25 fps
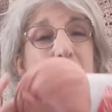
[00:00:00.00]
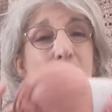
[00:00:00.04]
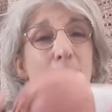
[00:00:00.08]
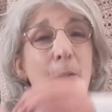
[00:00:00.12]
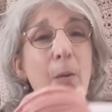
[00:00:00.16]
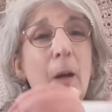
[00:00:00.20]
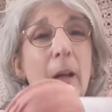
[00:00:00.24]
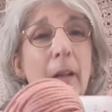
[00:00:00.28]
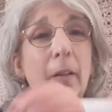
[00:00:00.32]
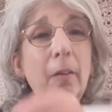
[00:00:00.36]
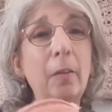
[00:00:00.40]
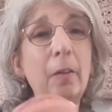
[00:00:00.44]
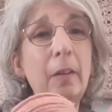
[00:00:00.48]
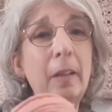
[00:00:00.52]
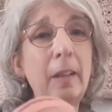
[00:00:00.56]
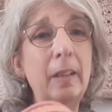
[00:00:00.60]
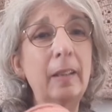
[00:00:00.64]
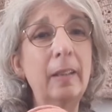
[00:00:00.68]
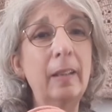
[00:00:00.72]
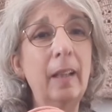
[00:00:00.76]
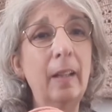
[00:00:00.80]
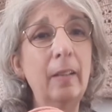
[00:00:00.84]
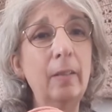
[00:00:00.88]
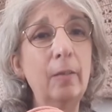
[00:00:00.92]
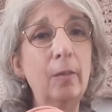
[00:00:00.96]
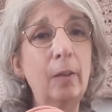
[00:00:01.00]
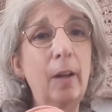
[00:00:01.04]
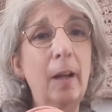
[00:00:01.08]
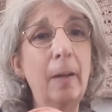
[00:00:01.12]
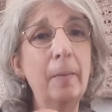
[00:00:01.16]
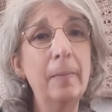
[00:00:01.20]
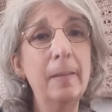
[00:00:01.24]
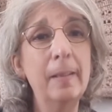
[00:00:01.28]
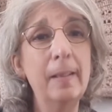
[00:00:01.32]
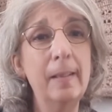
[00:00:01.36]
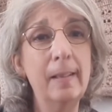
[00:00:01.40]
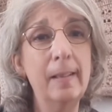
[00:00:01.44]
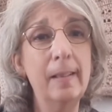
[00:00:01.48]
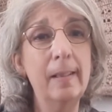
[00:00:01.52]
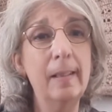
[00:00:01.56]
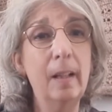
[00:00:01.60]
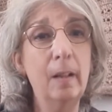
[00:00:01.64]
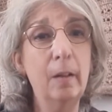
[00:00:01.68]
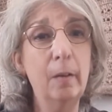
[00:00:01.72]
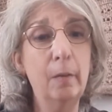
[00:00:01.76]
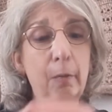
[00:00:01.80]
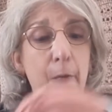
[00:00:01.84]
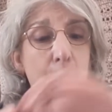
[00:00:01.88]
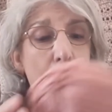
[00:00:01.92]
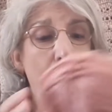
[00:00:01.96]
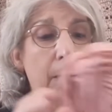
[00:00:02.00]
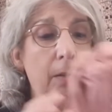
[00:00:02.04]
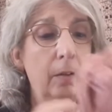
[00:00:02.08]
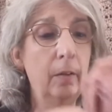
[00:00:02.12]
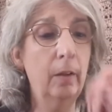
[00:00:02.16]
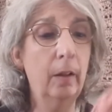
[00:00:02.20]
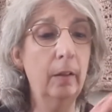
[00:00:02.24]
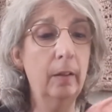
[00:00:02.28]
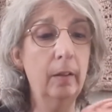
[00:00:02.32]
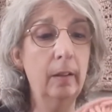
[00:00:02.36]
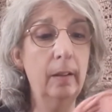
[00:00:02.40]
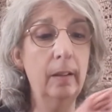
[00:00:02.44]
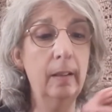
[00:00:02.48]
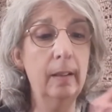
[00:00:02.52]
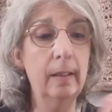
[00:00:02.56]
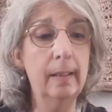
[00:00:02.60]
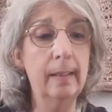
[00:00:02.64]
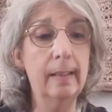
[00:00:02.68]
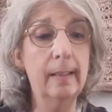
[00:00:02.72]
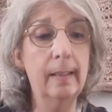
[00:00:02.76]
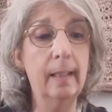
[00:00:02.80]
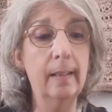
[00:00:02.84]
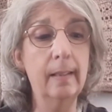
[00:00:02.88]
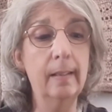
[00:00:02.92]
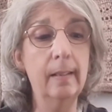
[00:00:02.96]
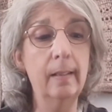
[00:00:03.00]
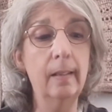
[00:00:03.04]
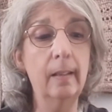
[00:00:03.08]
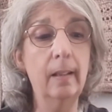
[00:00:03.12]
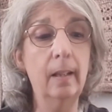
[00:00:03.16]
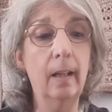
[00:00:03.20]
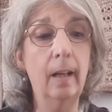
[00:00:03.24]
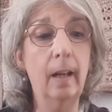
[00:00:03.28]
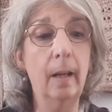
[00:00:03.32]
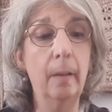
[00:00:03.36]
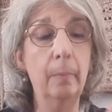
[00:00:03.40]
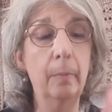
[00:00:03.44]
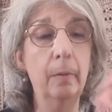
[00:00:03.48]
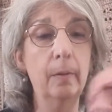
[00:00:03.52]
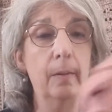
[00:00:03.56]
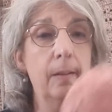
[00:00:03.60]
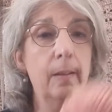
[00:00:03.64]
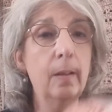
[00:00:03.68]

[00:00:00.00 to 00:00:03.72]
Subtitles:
210 grams instead of 100, it says in the label.